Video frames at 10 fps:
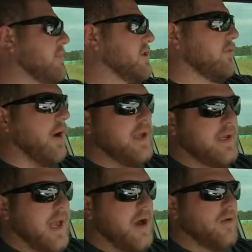So right
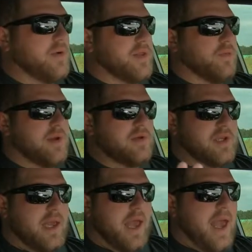now, with the
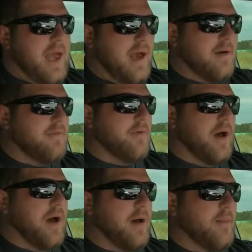wheels I have,
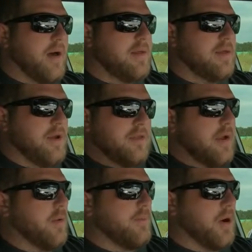you know,
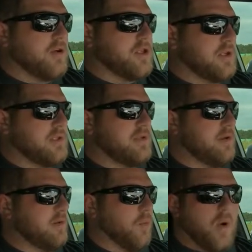they were
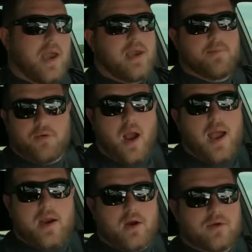purchased way
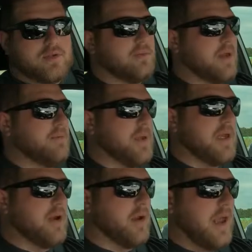prior to me
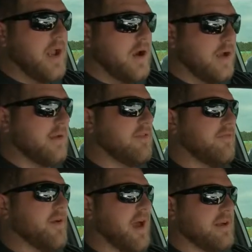being on air, given
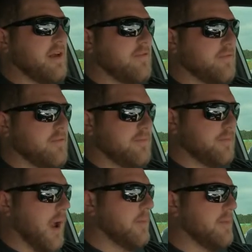the fact I've
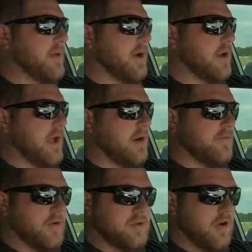probably been on
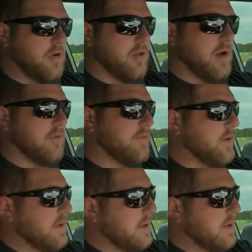air for a total of,